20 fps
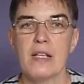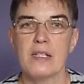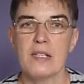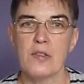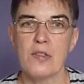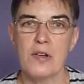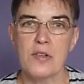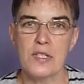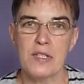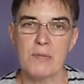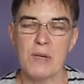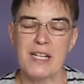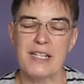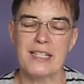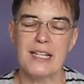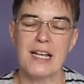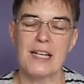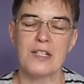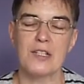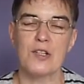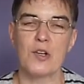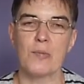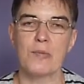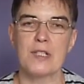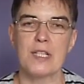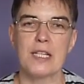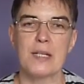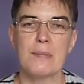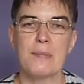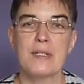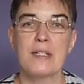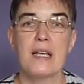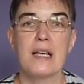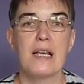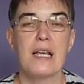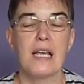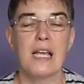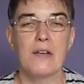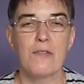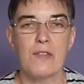So those are my 10 top tips.
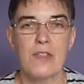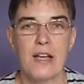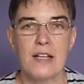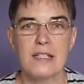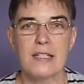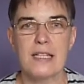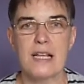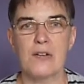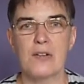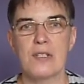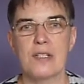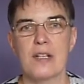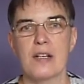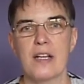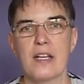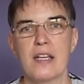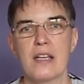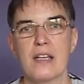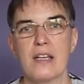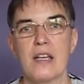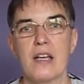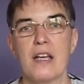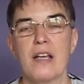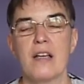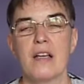If that sounds like